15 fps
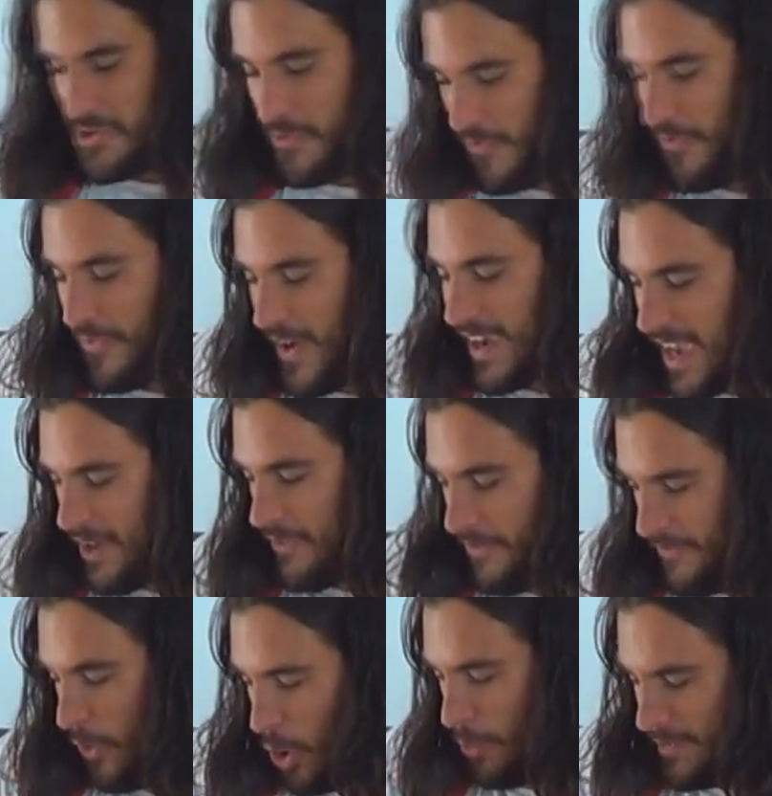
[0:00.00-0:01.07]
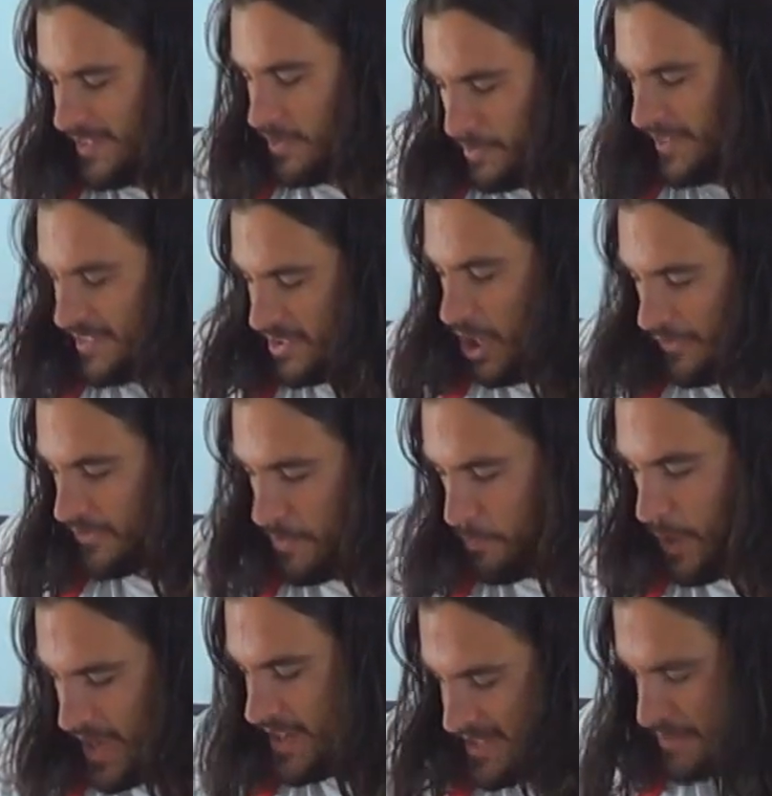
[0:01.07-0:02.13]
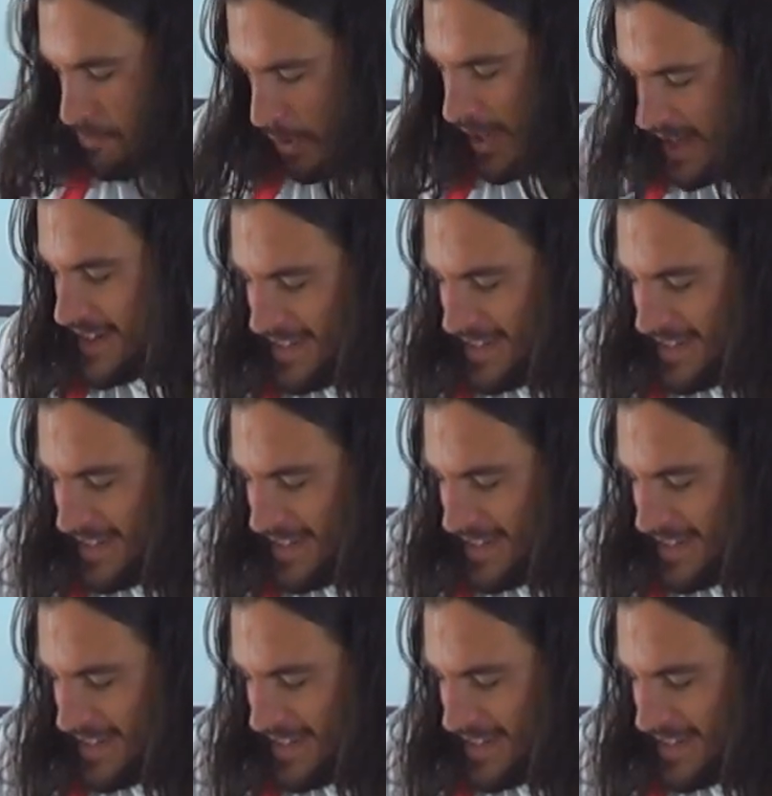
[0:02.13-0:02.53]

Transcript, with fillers: Can you fucking form some soft peaks,